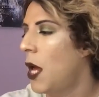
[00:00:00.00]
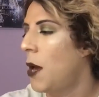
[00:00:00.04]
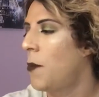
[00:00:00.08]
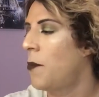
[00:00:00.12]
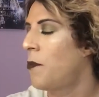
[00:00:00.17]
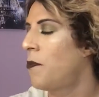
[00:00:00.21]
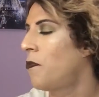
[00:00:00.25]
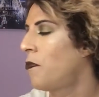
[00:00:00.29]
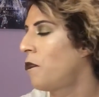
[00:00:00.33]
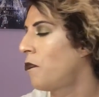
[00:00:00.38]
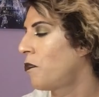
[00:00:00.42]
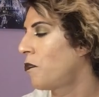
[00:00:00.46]

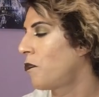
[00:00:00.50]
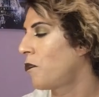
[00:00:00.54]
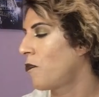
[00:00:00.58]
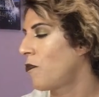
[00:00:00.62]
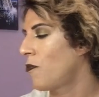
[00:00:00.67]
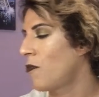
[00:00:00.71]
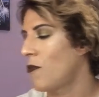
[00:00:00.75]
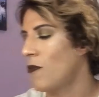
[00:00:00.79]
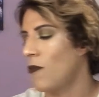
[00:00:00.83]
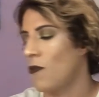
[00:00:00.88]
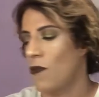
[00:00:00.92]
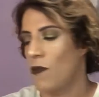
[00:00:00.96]

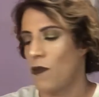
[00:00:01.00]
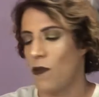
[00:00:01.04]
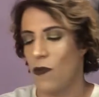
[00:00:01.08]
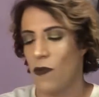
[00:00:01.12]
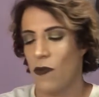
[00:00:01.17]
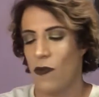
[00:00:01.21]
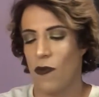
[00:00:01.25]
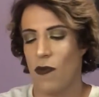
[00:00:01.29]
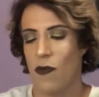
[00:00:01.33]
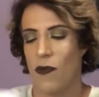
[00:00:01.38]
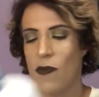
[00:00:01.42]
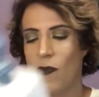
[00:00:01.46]

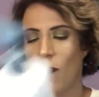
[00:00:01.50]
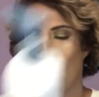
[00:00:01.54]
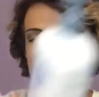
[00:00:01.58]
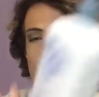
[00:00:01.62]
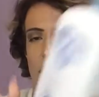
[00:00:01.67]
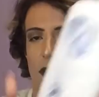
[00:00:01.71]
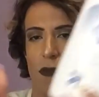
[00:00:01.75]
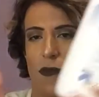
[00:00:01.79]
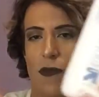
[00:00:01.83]
No one is speaking in this clip.